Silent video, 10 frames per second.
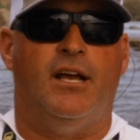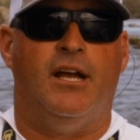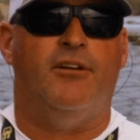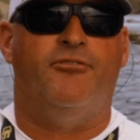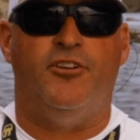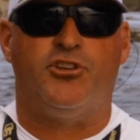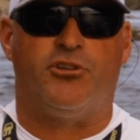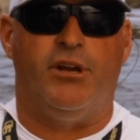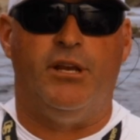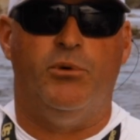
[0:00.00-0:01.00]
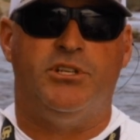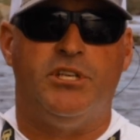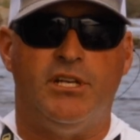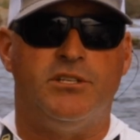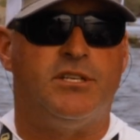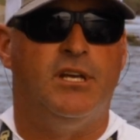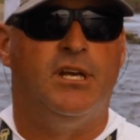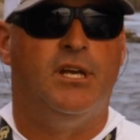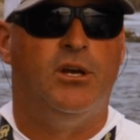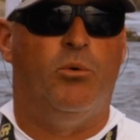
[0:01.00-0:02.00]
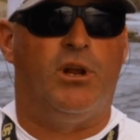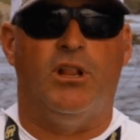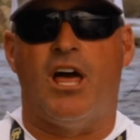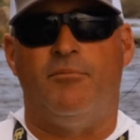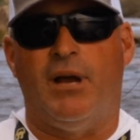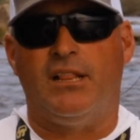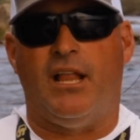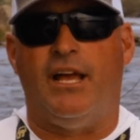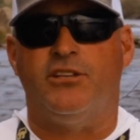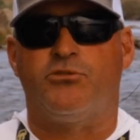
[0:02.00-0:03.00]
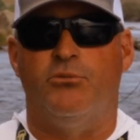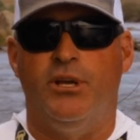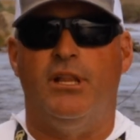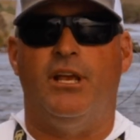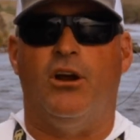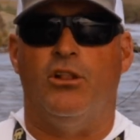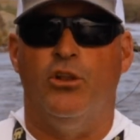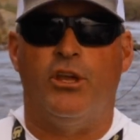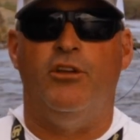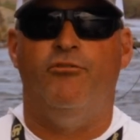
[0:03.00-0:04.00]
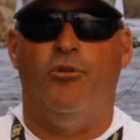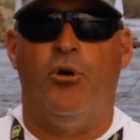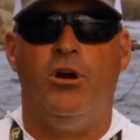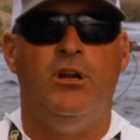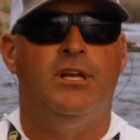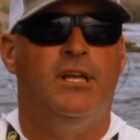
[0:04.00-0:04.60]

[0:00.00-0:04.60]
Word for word: uh, fishery, which is what a lot of my clients really are looking for.